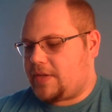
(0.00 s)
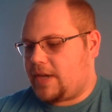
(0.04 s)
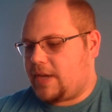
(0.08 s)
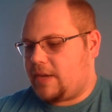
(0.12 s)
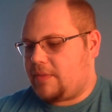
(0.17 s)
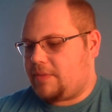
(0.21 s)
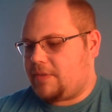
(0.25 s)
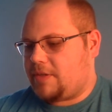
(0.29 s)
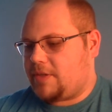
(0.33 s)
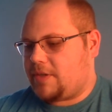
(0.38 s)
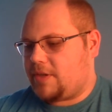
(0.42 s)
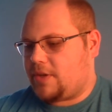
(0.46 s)

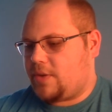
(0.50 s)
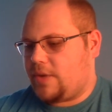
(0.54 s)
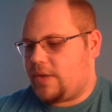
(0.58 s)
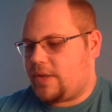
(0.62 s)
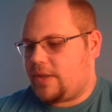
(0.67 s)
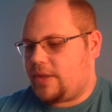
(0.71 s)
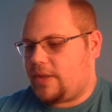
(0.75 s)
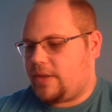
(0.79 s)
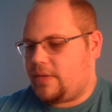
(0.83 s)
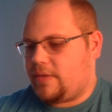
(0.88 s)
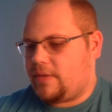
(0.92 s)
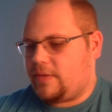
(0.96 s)
Just a
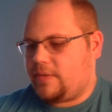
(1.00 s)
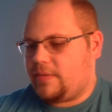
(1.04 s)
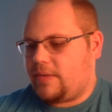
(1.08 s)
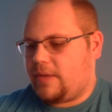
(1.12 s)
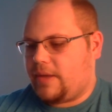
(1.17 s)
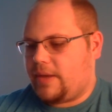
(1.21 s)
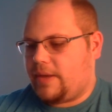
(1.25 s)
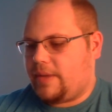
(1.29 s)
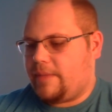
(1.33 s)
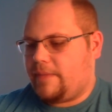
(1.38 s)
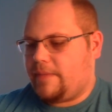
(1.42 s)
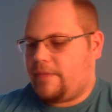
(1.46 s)
quick little
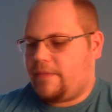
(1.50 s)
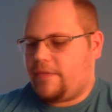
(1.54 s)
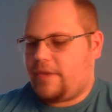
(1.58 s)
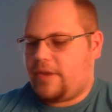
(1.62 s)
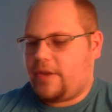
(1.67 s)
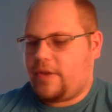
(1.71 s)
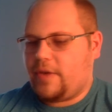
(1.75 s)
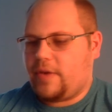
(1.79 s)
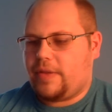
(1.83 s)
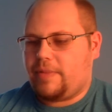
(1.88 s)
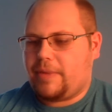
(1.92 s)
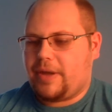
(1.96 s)

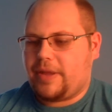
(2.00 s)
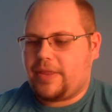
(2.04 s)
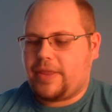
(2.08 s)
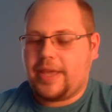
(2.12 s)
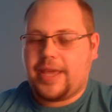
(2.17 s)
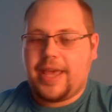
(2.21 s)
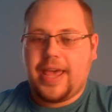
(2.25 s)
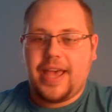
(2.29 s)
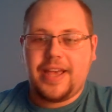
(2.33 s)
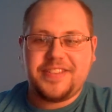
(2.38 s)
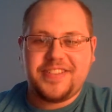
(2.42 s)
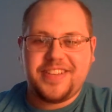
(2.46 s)
video about the
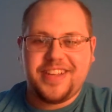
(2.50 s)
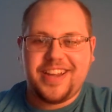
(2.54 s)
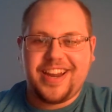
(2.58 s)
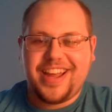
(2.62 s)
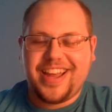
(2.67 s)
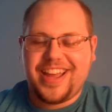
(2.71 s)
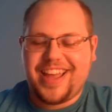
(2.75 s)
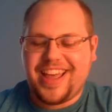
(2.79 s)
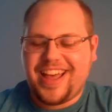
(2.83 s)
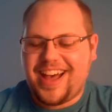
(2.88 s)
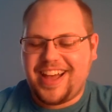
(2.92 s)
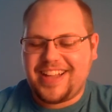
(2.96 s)
case that
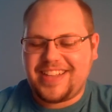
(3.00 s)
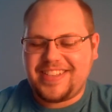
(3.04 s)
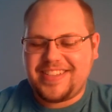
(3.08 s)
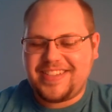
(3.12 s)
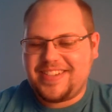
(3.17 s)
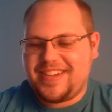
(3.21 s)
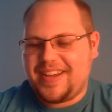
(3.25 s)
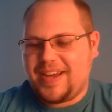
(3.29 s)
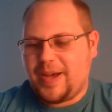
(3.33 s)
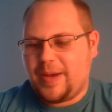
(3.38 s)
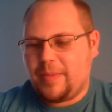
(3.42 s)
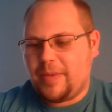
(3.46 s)
I
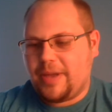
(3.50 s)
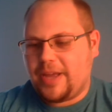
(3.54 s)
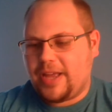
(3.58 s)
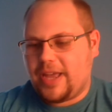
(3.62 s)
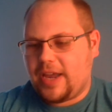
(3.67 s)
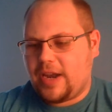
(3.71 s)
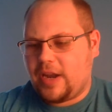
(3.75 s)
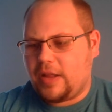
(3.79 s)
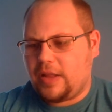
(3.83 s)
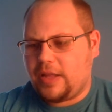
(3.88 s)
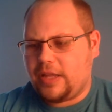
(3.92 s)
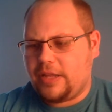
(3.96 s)
got.
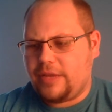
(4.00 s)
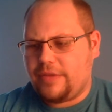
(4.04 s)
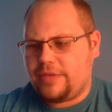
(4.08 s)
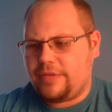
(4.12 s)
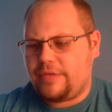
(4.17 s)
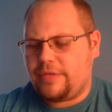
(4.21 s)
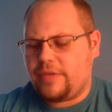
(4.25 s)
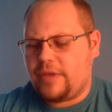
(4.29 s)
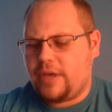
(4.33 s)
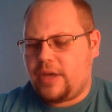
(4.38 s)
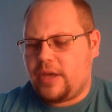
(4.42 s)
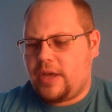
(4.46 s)
Again, I'll
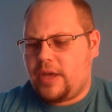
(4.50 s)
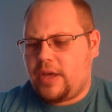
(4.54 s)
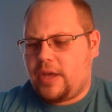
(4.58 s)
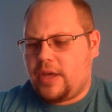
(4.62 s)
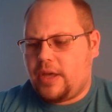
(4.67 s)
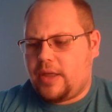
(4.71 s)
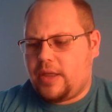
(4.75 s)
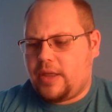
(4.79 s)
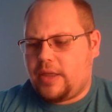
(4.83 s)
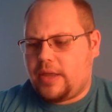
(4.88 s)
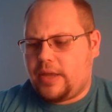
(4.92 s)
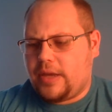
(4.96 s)
leave
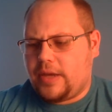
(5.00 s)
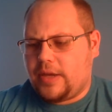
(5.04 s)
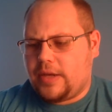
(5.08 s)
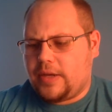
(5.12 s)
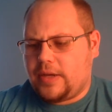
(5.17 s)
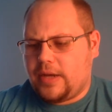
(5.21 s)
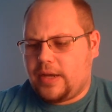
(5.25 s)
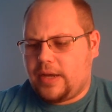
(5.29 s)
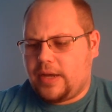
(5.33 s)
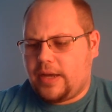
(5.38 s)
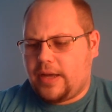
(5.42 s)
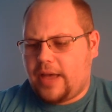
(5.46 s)

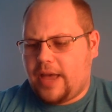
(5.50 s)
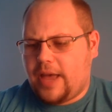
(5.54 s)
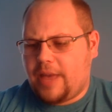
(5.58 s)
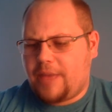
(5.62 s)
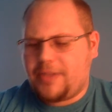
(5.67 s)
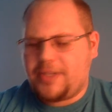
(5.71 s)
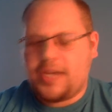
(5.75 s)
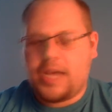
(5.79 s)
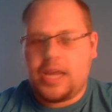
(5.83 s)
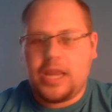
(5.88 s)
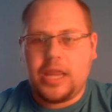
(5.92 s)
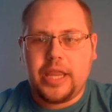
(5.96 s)
the
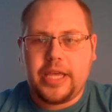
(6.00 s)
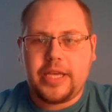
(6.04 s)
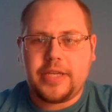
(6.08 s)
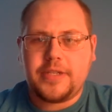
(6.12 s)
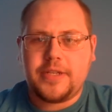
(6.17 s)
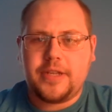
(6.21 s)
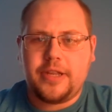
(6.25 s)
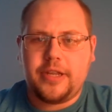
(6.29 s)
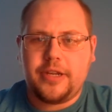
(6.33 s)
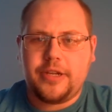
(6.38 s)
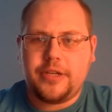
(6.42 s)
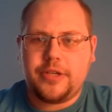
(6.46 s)
Amazon
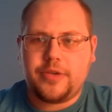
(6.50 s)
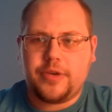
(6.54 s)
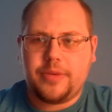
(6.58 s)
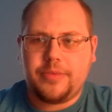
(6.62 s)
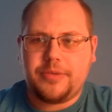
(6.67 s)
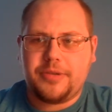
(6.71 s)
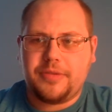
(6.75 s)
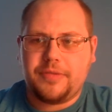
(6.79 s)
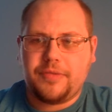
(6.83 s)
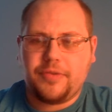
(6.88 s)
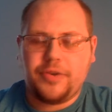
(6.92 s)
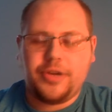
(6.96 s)
links in the
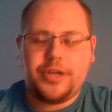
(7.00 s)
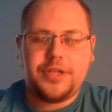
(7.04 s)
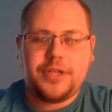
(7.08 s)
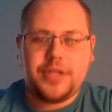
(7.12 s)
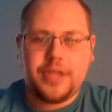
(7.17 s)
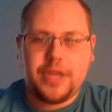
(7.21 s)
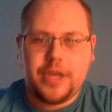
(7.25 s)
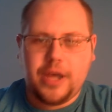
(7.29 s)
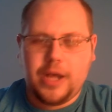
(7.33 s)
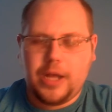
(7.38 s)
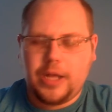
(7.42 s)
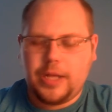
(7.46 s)
description for each of
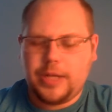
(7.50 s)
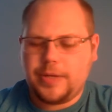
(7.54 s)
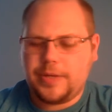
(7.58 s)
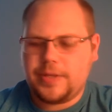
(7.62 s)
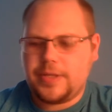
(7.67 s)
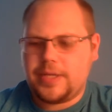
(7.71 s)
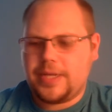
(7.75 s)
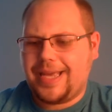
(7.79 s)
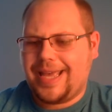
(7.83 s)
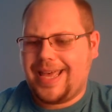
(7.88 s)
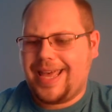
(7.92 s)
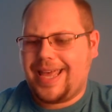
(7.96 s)
the
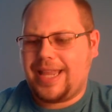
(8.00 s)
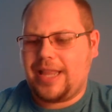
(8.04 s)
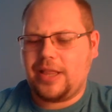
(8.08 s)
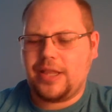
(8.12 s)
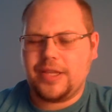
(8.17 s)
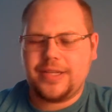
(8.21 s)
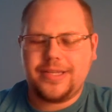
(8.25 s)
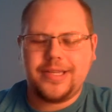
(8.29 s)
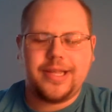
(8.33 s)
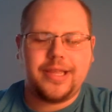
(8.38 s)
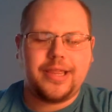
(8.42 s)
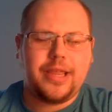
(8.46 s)
colors. Again, it
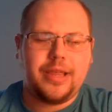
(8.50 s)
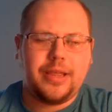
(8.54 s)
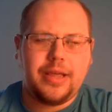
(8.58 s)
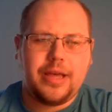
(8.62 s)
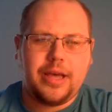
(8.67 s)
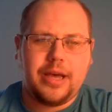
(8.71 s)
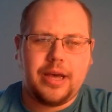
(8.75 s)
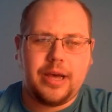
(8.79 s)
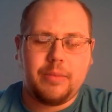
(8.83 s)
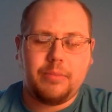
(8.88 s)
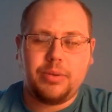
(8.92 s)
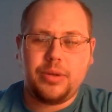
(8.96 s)
looks like
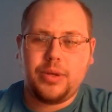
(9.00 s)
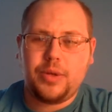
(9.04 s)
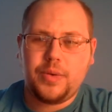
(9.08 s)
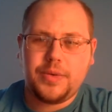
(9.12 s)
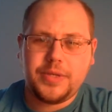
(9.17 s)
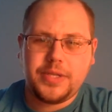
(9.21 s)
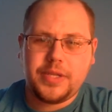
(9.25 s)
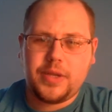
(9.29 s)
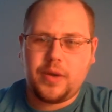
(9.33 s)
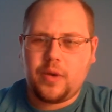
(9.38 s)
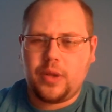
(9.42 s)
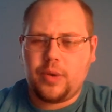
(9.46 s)
the blue
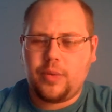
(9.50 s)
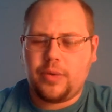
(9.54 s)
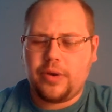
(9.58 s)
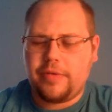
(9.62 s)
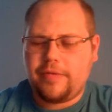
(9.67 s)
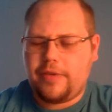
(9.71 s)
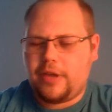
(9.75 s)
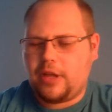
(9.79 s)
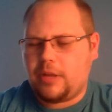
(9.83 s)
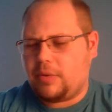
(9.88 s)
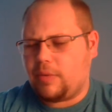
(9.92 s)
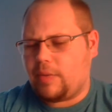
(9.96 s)
is the only one
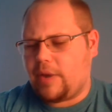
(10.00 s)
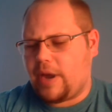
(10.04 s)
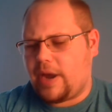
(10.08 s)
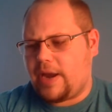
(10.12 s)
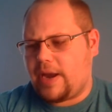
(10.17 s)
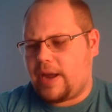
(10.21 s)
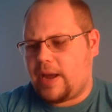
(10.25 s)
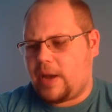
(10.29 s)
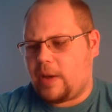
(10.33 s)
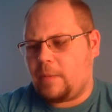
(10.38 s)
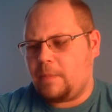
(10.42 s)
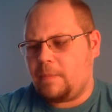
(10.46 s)
available right
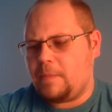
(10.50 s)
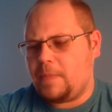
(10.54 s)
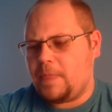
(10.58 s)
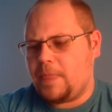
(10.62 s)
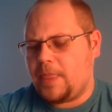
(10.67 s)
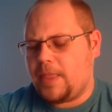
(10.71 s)
now.